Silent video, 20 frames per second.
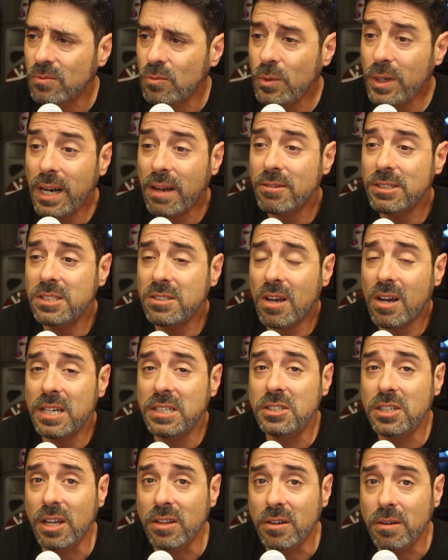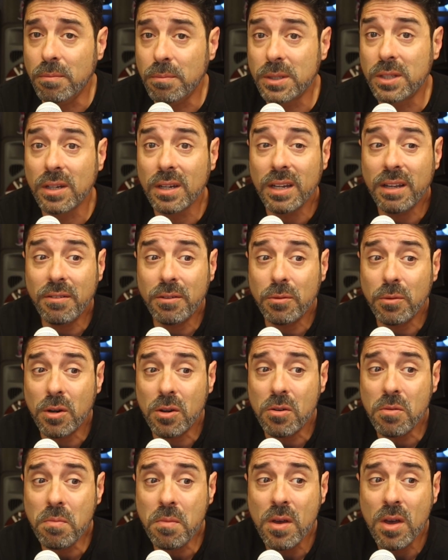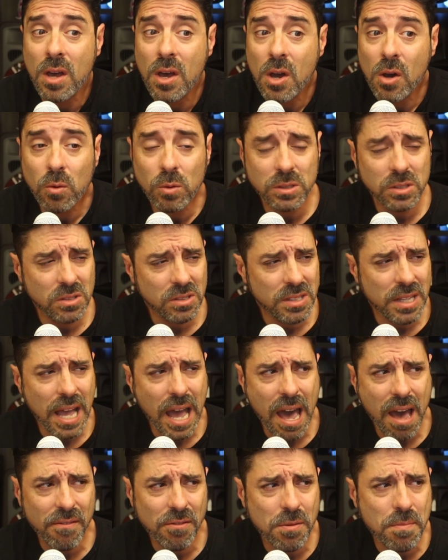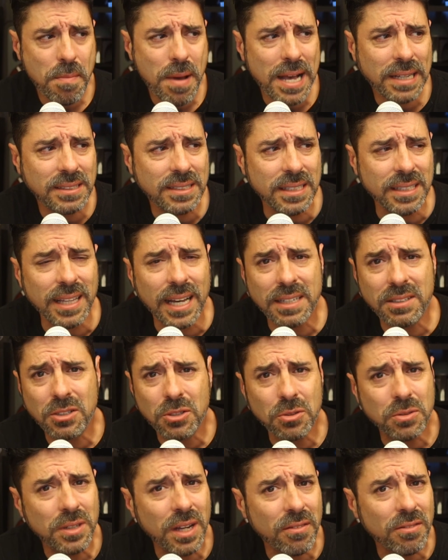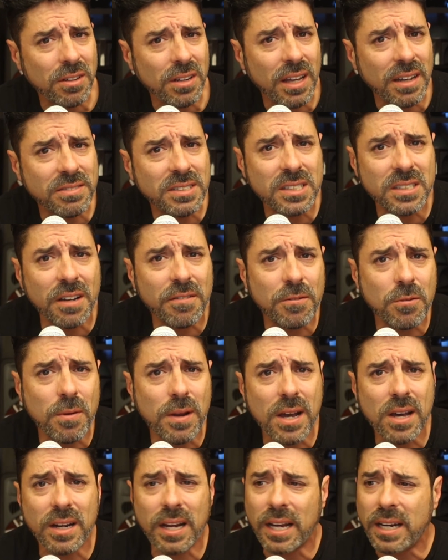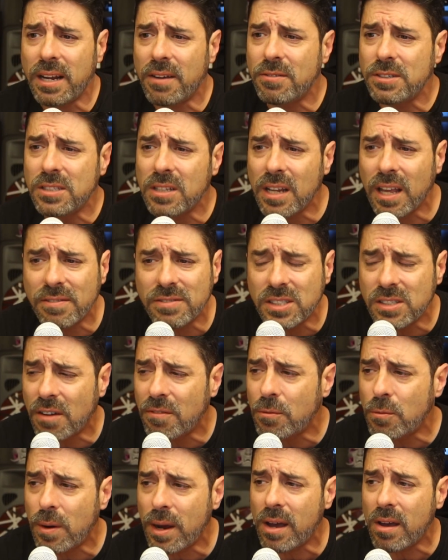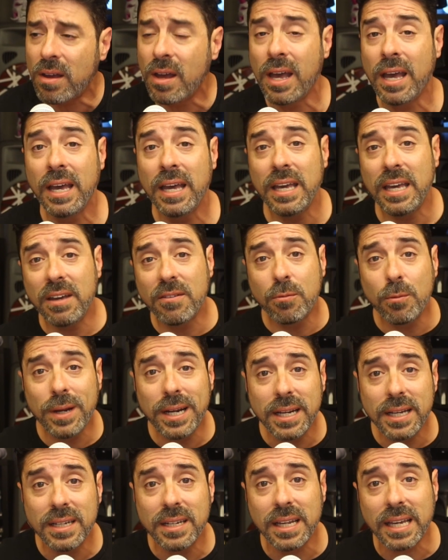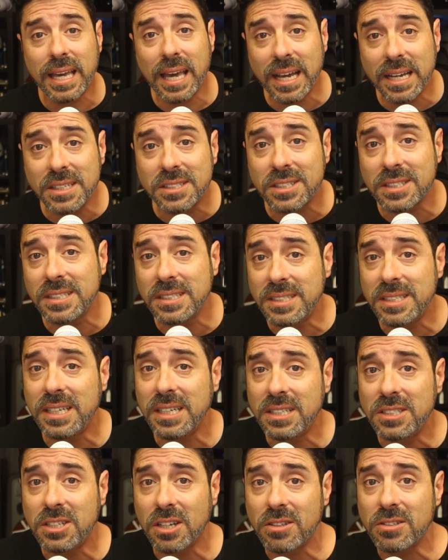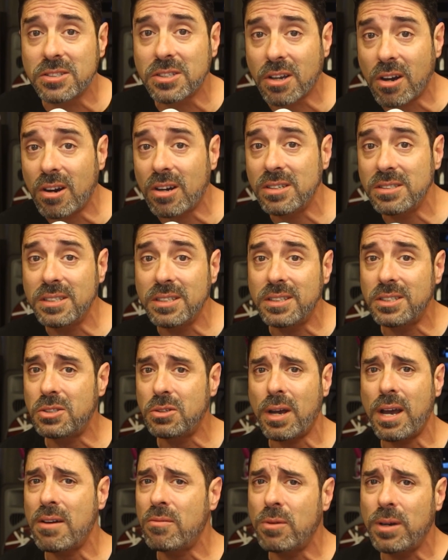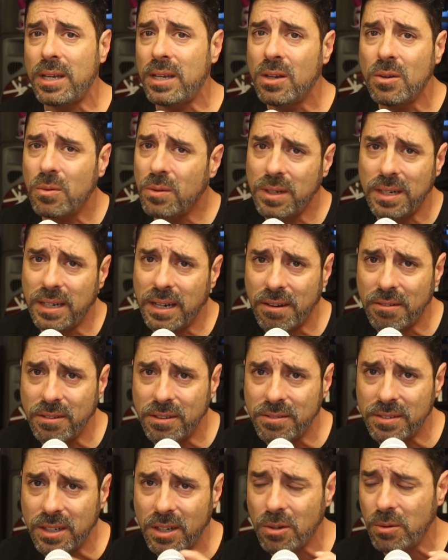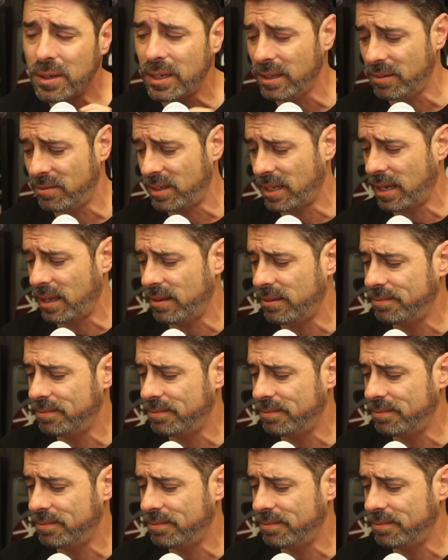We never saw each other, but the living room was never messy. That dude never left stuff around. I never left stuff around. If we didn't occasionally see each other's cars in the driveway, we'd have never even known we lived together.